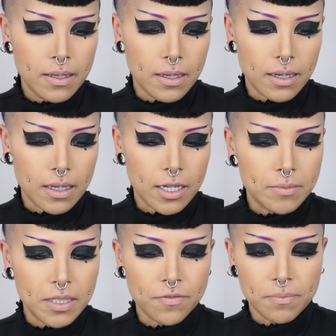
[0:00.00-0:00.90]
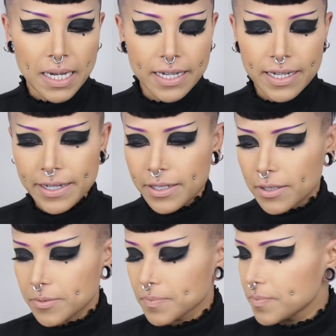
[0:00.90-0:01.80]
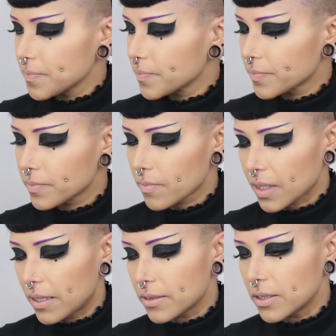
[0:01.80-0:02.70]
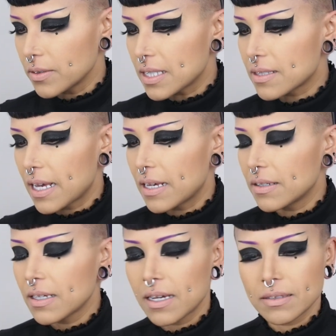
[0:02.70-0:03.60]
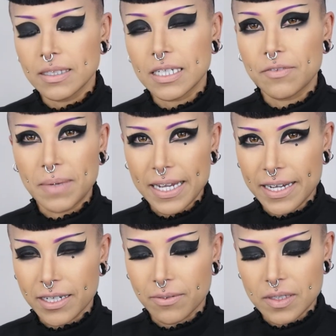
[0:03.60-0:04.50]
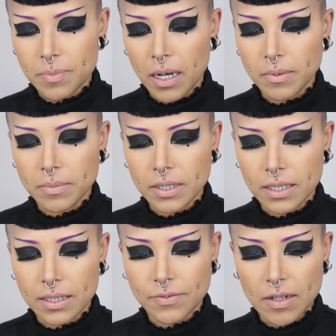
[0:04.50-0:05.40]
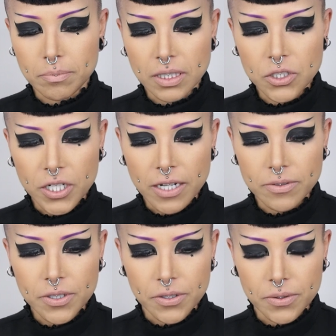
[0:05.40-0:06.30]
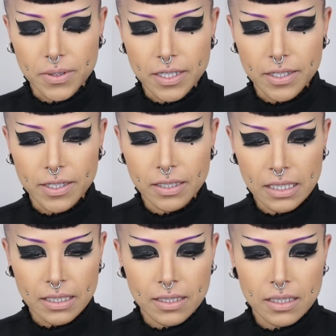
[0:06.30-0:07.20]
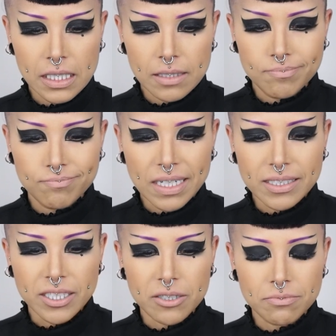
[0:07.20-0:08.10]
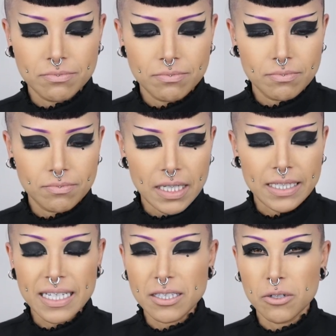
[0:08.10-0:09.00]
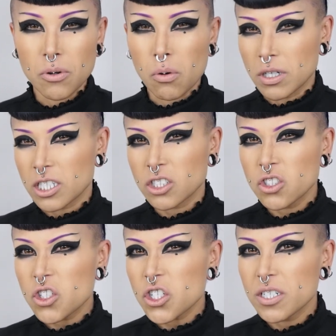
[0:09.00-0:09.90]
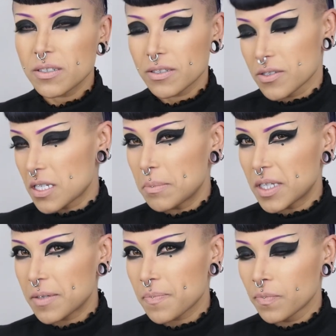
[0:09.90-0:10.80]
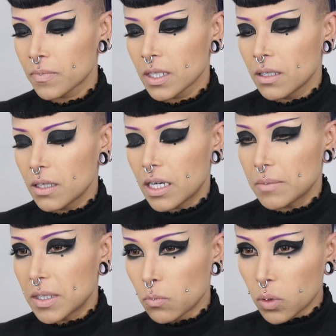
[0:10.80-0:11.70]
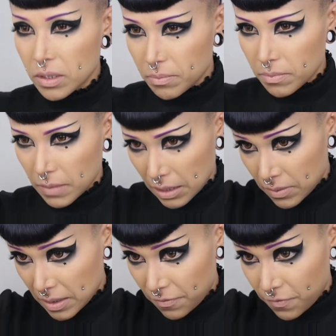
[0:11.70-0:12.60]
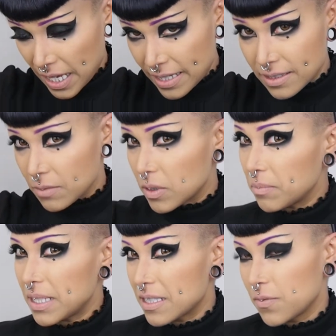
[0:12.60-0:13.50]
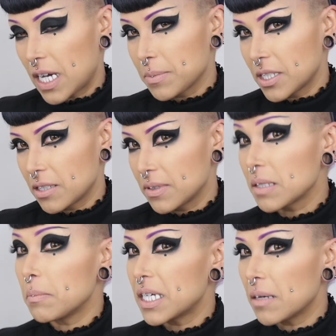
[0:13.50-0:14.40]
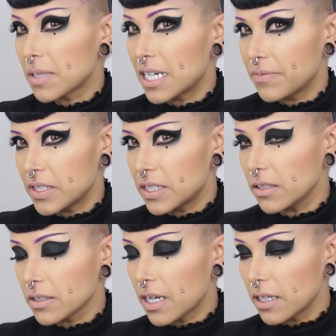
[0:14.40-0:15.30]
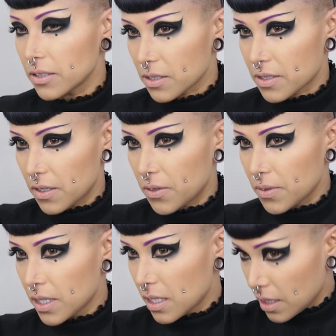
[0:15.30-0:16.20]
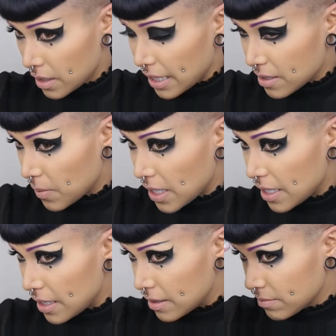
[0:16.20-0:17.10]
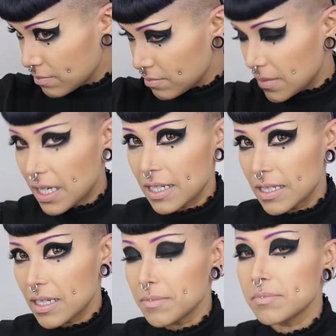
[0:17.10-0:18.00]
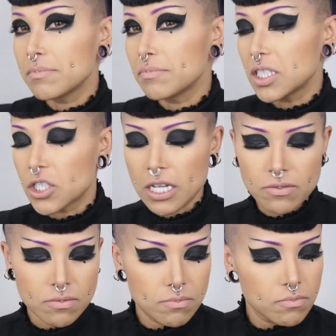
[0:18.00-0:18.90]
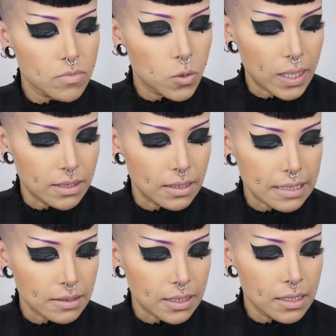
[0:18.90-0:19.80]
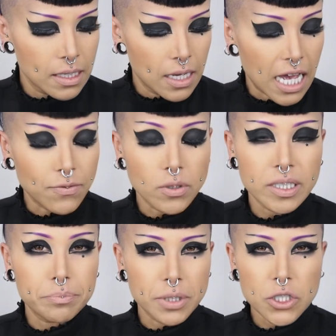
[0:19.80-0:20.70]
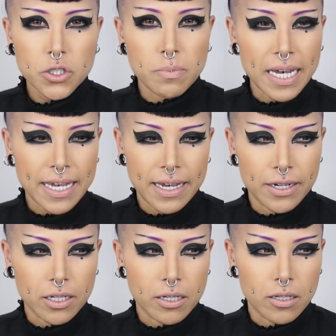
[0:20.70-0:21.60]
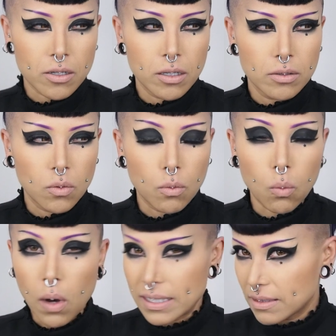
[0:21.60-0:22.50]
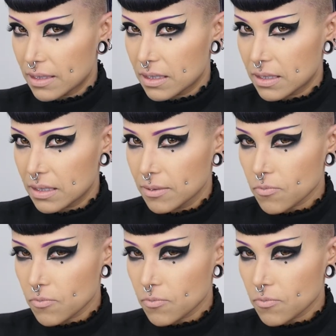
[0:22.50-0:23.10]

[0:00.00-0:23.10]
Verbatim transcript: Um, if my hair, I don't know, let's say, like if my hair was probably, if I bleach it out to a, I don't know, a yellow-orange or something, um, it wouldn't, like when it fades, it wouldn't be as vibrant. It would become kind of a dull color. So that's why I um, bleached out quite lightly. I've only bleached my hair once.